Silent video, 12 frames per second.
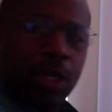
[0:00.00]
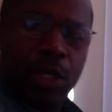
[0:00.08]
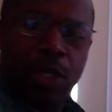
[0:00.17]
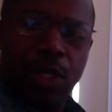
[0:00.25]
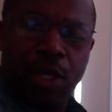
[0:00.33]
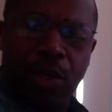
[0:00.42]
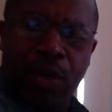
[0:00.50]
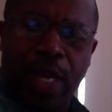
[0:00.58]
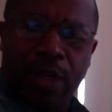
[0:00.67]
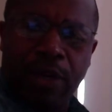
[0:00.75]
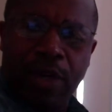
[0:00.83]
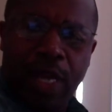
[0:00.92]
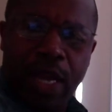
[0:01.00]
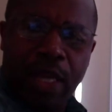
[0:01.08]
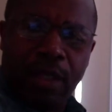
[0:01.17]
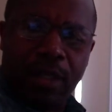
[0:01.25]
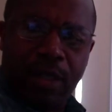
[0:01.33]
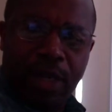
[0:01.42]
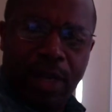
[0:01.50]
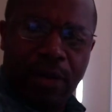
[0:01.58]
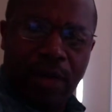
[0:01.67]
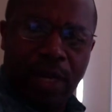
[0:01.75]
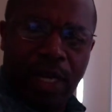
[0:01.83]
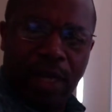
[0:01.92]
You can create a
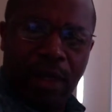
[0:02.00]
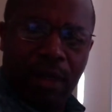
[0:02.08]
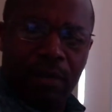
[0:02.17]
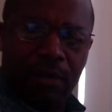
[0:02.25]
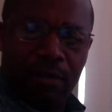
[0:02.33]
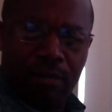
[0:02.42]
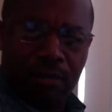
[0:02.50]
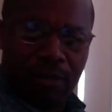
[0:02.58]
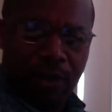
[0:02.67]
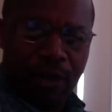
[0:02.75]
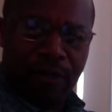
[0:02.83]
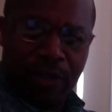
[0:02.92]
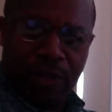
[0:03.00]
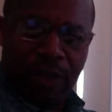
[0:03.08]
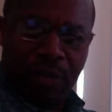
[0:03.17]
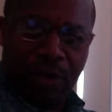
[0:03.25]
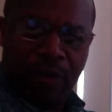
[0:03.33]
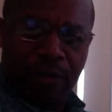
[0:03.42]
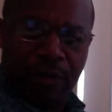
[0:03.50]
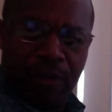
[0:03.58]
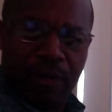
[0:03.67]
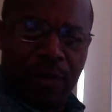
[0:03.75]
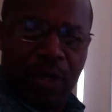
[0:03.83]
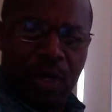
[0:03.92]
really convincing proof
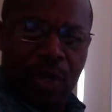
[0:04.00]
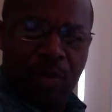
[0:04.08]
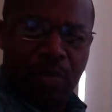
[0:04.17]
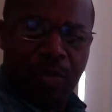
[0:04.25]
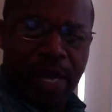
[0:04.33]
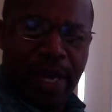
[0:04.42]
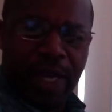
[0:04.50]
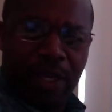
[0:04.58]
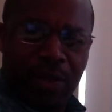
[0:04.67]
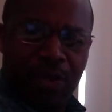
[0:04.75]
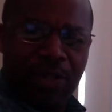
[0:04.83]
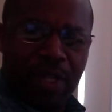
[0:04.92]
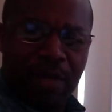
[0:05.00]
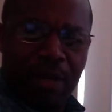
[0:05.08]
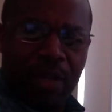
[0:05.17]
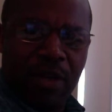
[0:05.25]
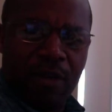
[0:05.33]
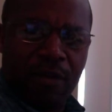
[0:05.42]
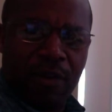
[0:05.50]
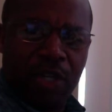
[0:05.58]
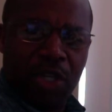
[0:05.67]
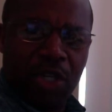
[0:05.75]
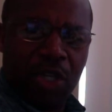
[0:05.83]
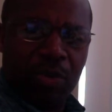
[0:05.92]
by using the method of
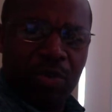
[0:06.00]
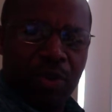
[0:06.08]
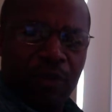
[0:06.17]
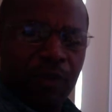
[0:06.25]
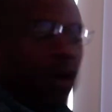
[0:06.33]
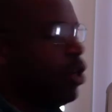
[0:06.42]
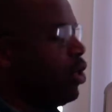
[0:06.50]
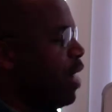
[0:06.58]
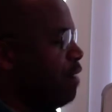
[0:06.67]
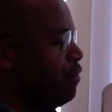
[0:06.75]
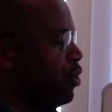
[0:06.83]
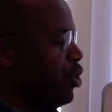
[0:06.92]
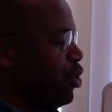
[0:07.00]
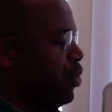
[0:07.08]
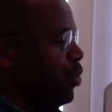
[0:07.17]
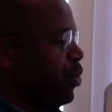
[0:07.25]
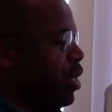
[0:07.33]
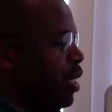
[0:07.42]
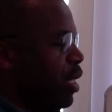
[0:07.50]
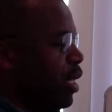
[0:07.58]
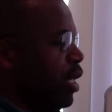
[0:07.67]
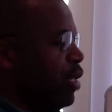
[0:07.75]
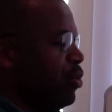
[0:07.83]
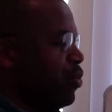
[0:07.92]
conditional proof. All you have to do
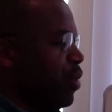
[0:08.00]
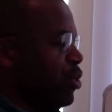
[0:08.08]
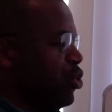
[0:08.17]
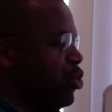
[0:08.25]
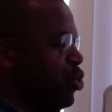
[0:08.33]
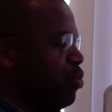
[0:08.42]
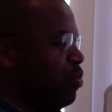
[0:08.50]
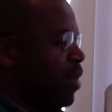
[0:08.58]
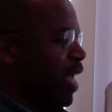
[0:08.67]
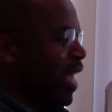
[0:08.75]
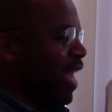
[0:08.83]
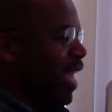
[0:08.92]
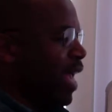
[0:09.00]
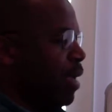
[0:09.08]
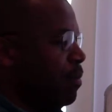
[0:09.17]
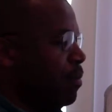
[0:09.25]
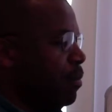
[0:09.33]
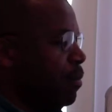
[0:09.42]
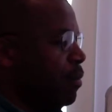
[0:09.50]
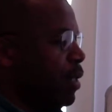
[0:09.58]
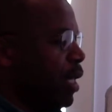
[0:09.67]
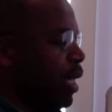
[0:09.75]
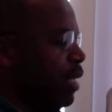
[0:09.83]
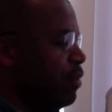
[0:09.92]
is to assume A
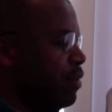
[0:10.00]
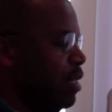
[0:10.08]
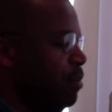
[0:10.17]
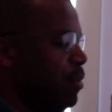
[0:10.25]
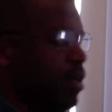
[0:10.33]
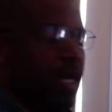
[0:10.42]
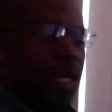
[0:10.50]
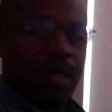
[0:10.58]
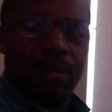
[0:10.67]
in step 3.